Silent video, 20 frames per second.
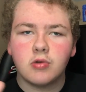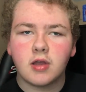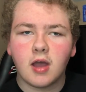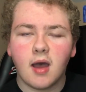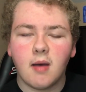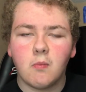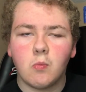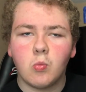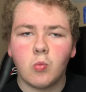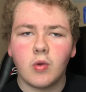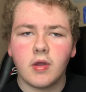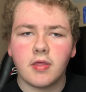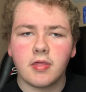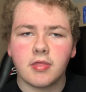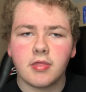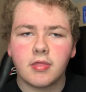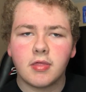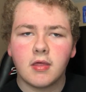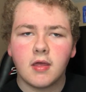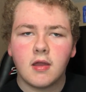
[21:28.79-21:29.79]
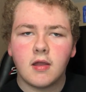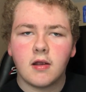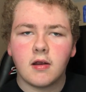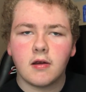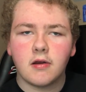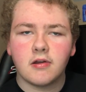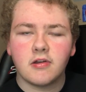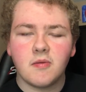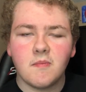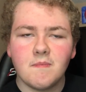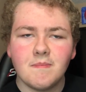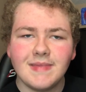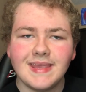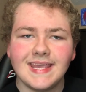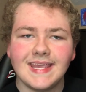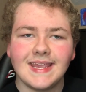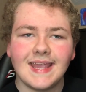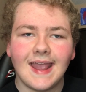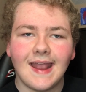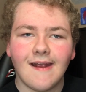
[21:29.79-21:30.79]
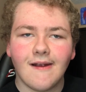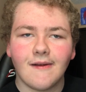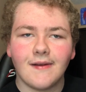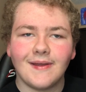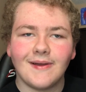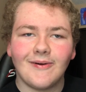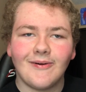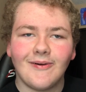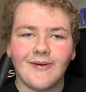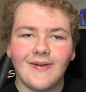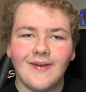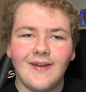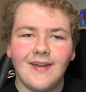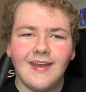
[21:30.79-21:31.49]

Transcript: come with her to meet Ariel,